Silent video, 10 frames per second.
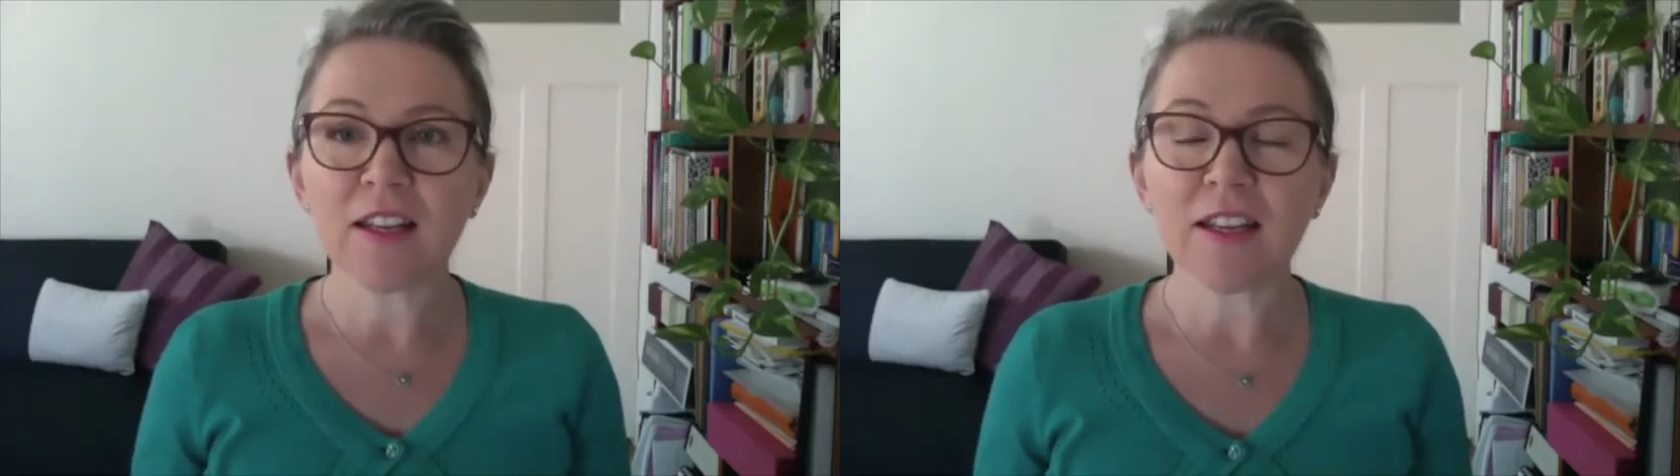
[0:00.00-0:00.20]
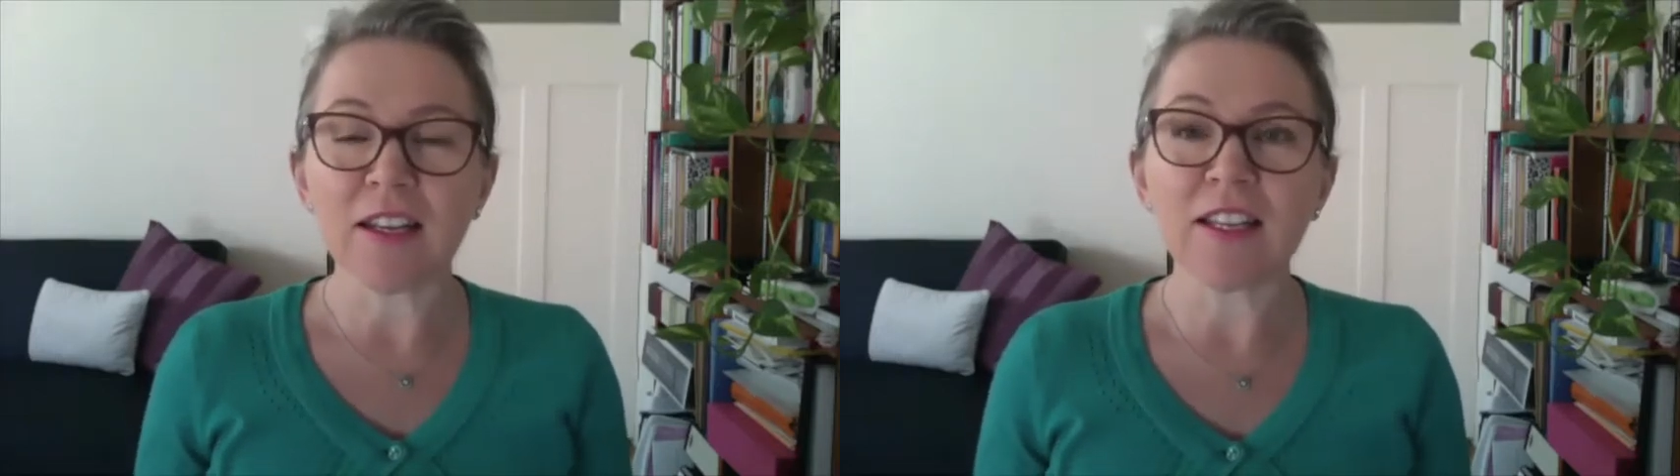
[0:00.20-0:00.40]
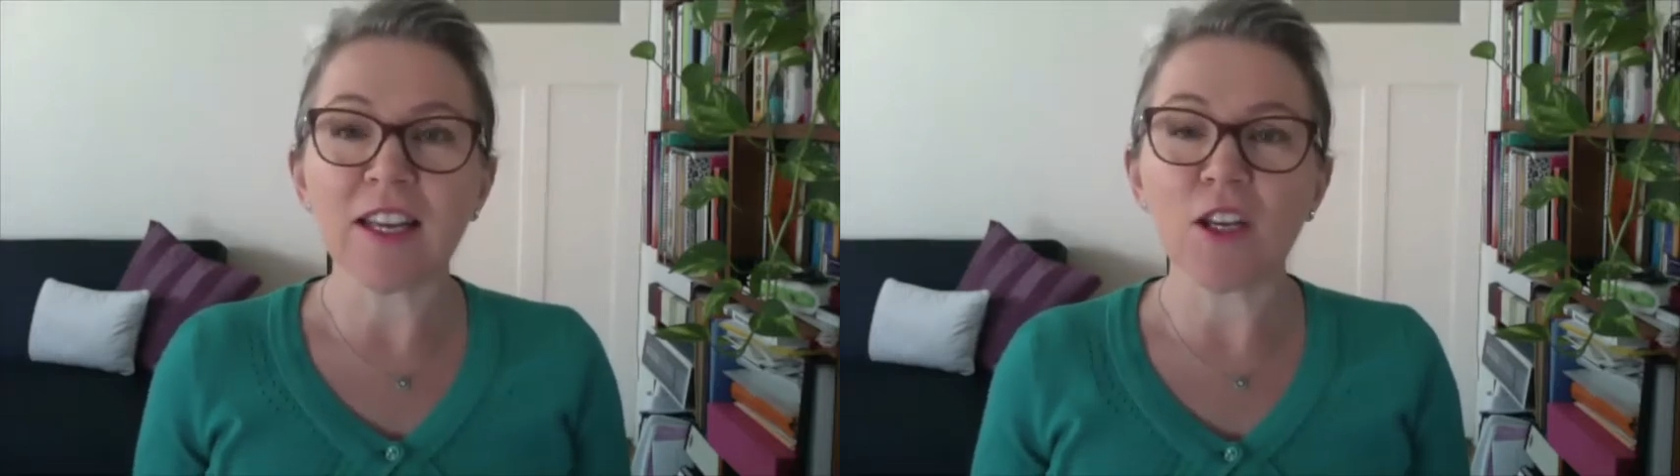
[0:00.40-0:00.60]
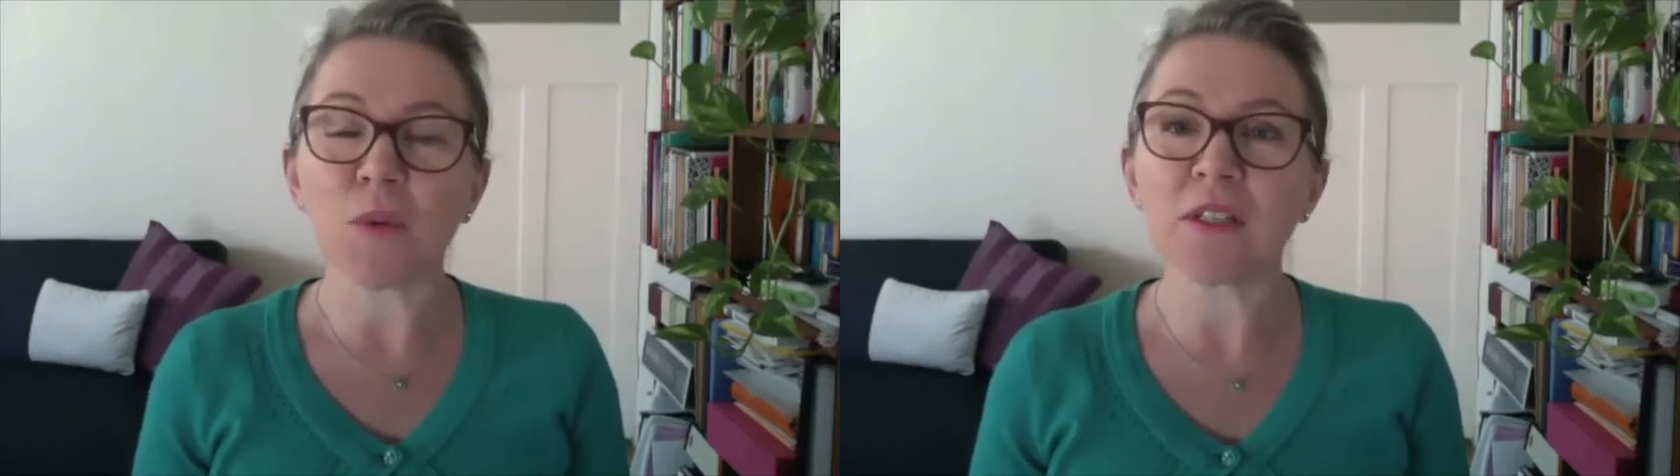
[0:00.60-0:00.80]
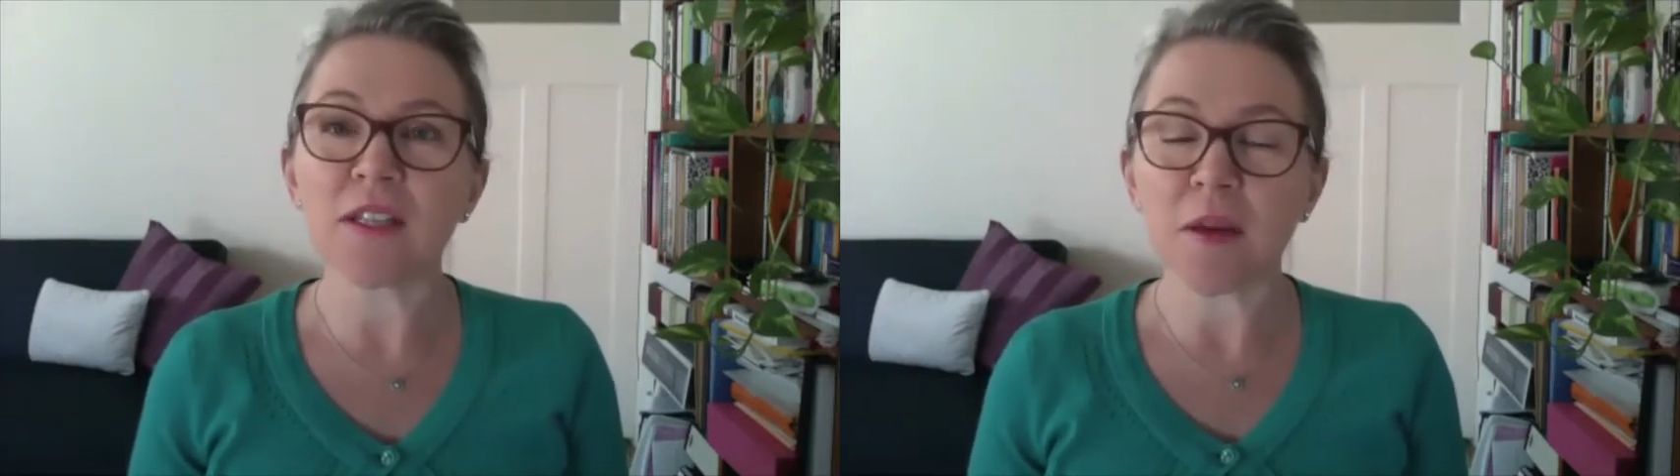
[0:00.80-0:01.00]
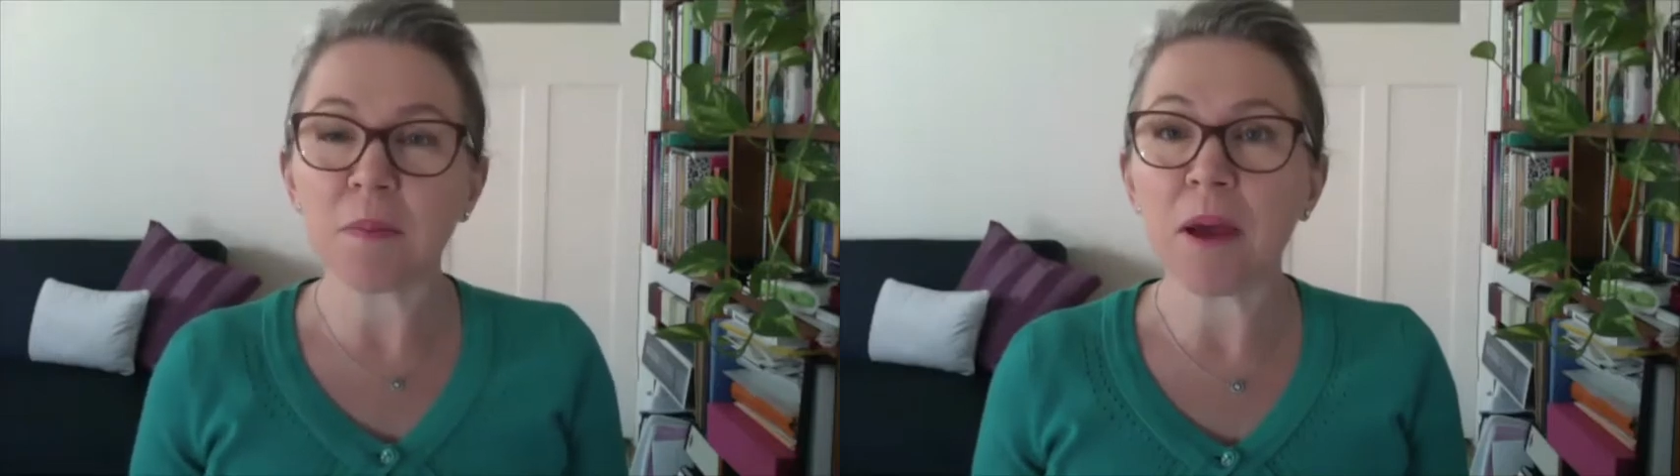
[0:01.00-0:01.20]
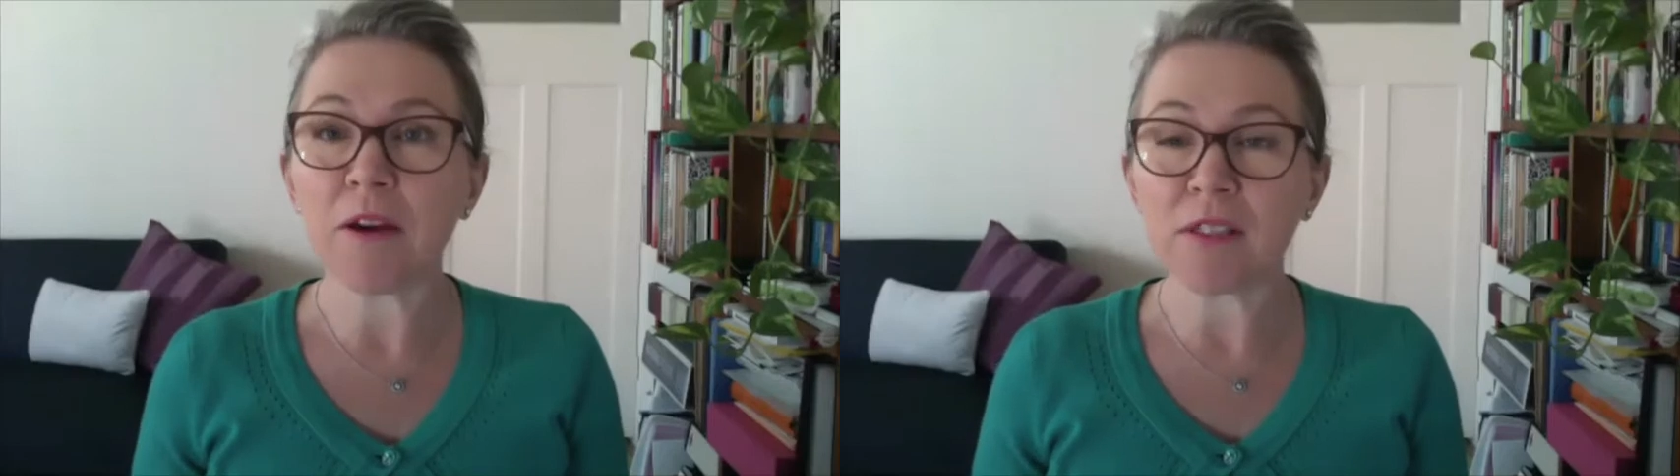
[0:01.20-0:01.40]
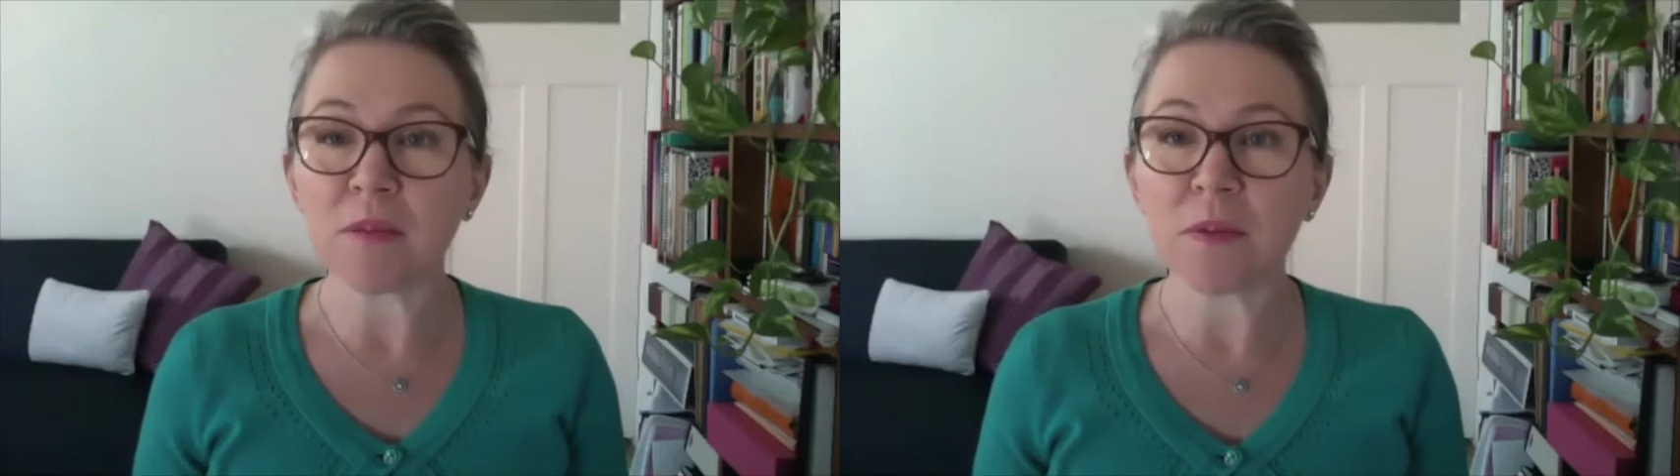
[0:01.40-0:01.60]
can get you into that
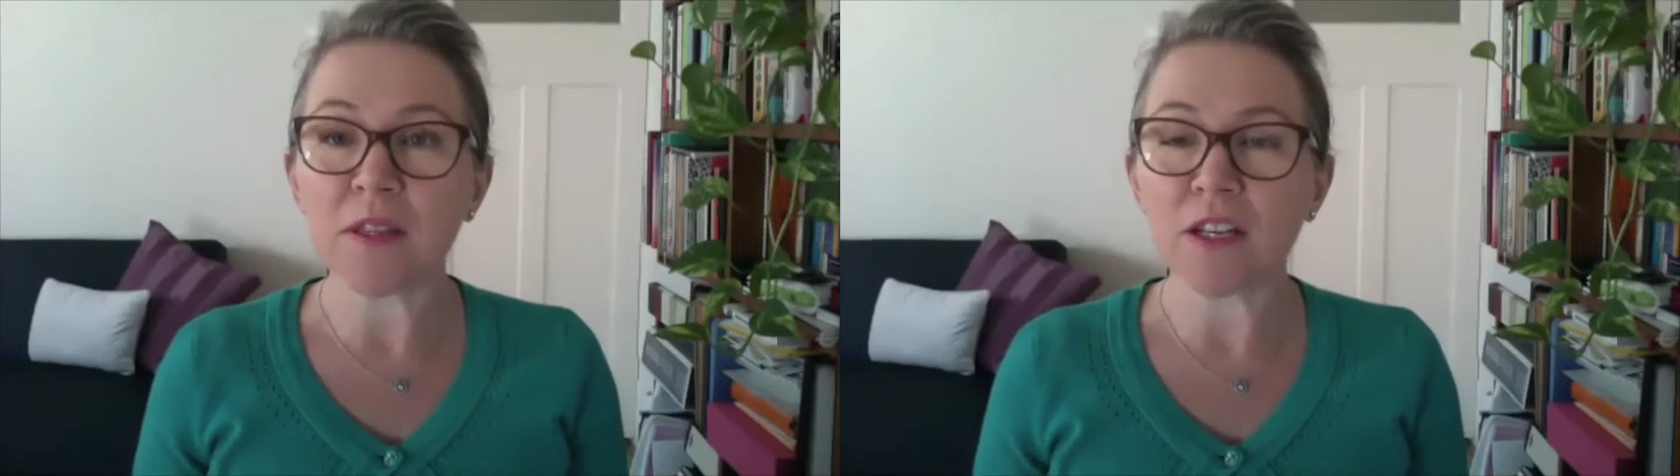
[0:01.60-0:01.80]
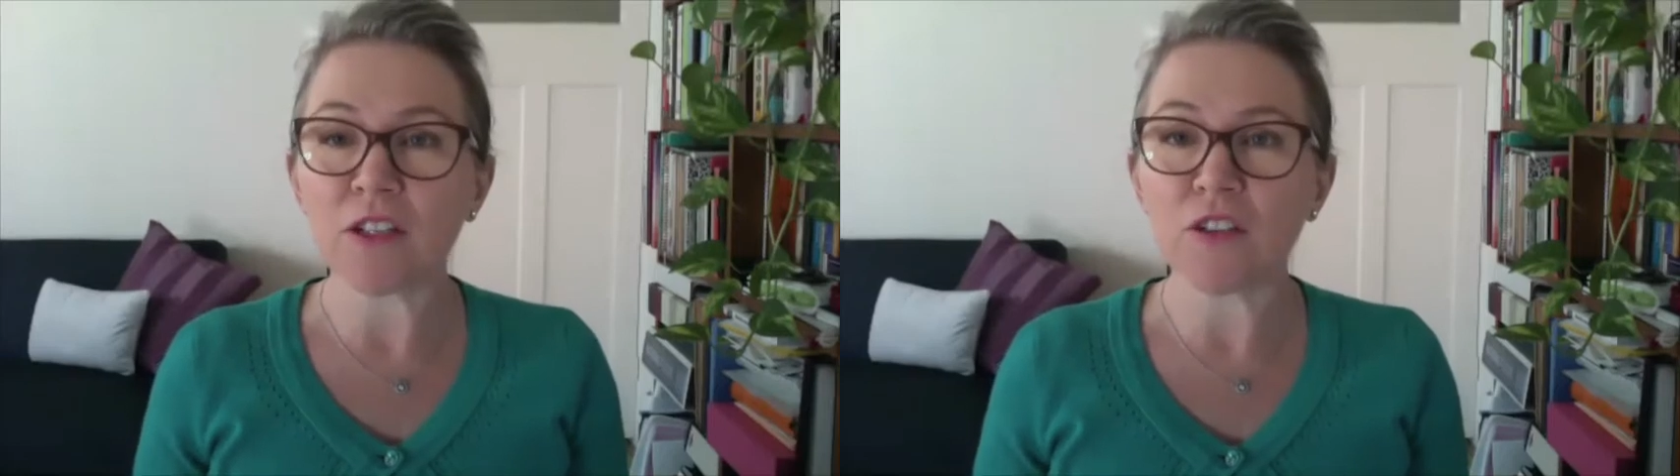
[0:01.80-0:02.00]
parasympathetic